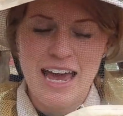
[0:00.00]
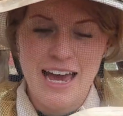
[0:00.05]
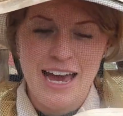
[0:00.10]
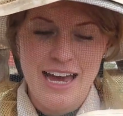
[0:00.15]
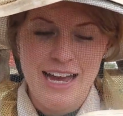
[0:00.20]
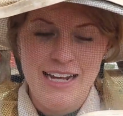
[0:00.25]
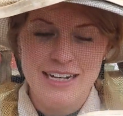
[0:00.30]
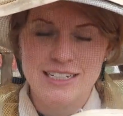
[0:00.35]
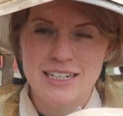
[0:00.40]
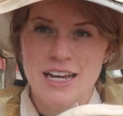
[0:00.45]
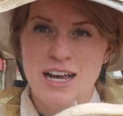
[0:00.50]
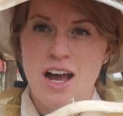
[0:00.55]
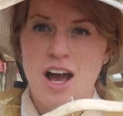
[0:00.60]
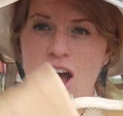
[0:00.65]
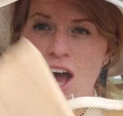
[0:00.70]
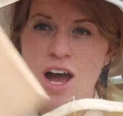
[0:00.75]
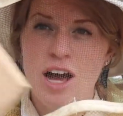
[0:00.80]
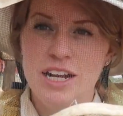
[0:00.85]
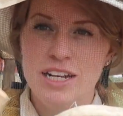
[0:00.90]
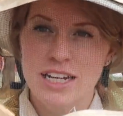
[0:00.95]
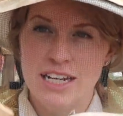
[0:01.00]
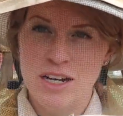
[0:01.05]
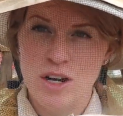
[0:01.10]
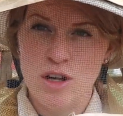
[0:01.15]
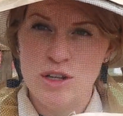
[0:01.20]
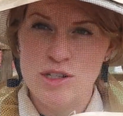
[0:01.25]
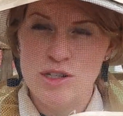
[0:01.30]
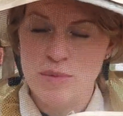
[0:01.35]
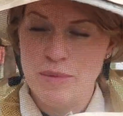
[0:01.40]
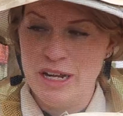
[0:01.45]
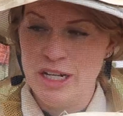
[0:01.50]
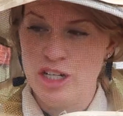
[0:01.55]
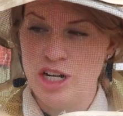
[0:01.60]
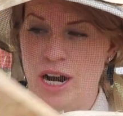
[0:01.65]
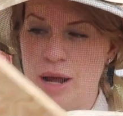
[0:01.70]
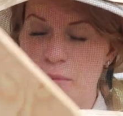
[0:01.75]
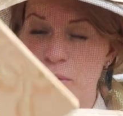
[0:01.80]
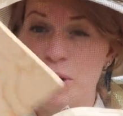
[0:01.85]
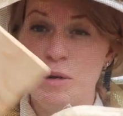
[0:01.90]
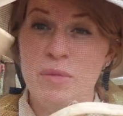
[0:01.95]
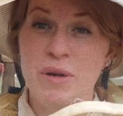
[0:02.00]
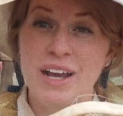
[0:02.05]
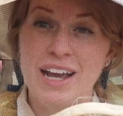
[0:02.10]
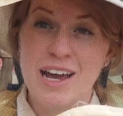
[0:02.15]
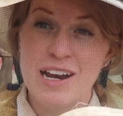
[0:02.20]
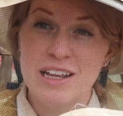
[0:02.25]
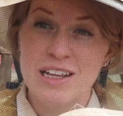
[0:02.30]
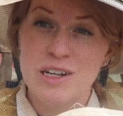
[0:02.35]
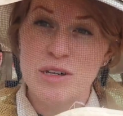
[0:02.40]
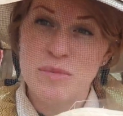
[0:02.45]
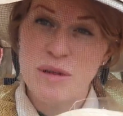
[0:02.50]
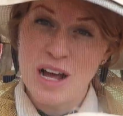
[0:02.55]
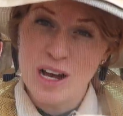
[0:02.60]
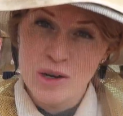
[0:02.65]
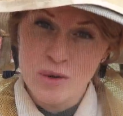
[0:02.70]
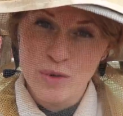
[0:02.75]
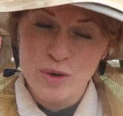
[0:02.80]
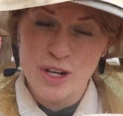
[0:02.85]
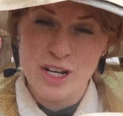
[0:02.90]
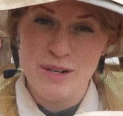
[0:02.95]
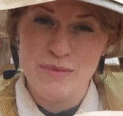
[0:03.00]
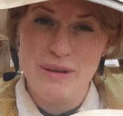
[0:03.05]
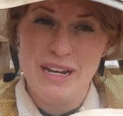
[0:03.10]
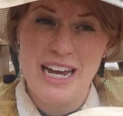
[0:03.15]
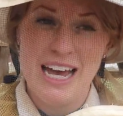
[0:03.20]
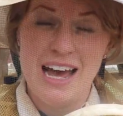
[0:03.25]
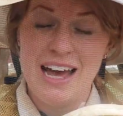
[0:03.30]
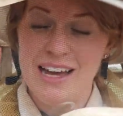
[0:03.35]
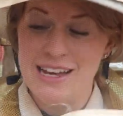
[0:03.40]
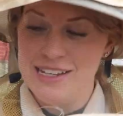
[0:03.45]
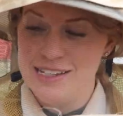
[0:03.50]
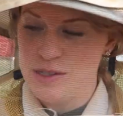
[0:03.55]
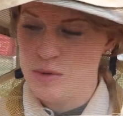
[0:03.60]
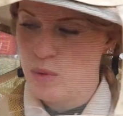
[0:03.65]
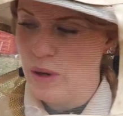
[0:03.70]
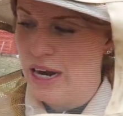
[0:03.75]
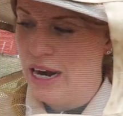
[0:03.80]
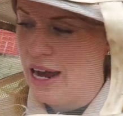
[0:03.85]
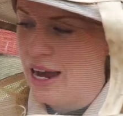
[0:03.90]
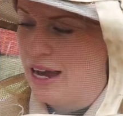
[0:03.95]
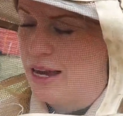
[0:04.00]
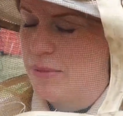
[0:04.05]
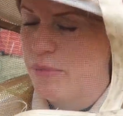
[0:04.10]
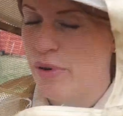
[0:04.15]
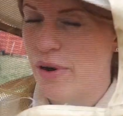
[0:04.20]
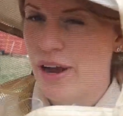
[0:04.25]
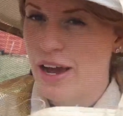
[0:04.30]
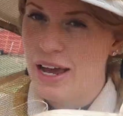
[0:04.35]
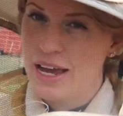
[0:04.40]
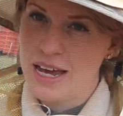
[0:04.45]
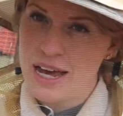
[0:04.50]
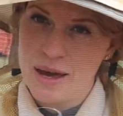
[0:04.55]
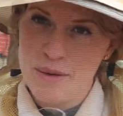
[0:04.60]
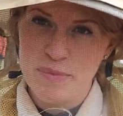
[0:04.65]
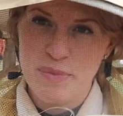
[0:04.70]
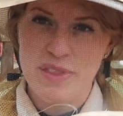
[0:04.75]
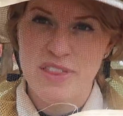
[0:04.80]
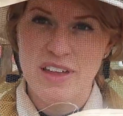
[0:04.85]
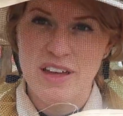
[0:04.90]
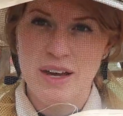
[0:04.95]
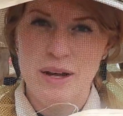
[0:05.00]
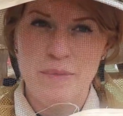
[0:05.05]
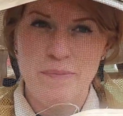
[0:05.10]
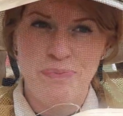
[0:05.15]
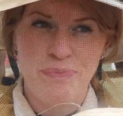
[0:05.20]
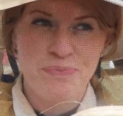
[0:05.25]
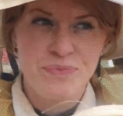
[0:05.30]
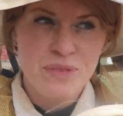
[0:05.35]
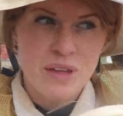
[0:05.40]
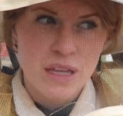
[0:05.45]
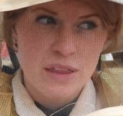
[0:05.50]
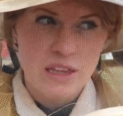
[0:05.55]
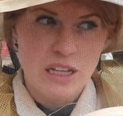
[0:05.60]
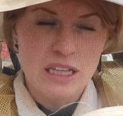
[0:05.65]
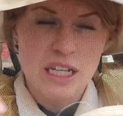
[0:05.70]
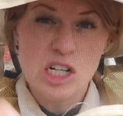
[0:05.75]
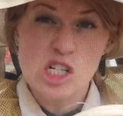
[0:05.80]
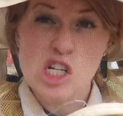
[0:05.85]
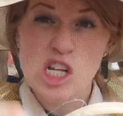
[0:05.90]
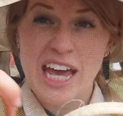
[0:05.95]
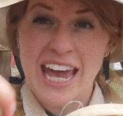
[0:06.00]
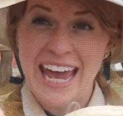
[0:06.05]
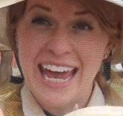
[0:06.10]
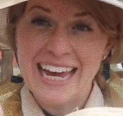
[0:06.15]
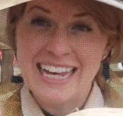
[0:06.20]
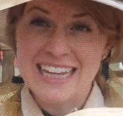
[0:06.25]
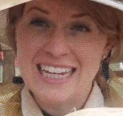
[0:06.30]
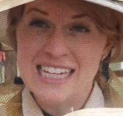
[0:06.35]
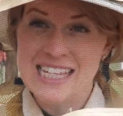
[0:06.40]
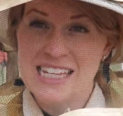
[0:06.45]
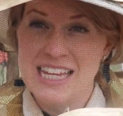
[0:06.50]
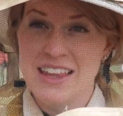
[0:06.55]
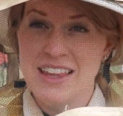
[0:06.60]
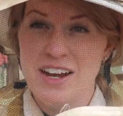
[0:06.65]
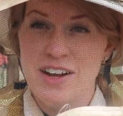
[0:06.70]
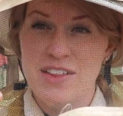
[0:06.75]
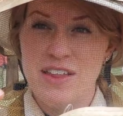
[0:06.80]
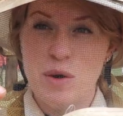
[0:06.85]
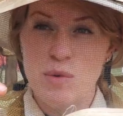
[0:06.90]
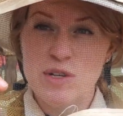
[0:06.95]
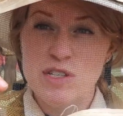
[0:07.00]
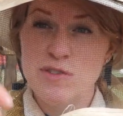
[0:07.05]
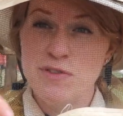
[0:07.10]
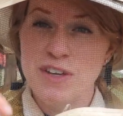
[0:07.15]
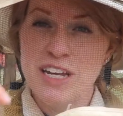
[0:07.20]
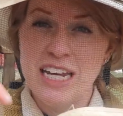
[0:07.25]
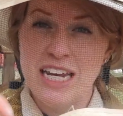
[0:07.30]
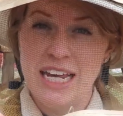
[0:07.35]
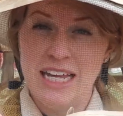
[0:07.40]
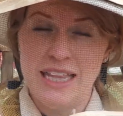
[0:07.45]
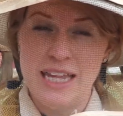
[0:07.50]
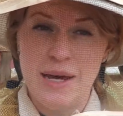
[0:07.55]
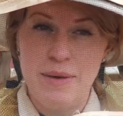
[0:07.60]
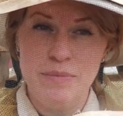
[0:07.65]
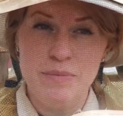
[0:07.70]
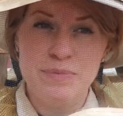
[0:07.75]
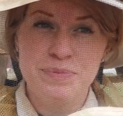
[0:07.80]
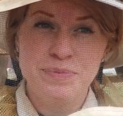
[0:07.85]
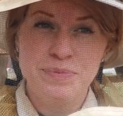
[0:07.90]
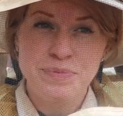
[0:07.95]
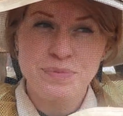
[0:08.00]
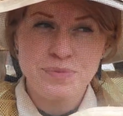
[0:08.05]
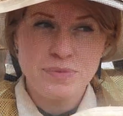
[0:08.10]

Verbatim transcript: and I didn't also mention, I'm gonna bring out a little block of wood because when I pry up the, the little can that's in there that was feeding them,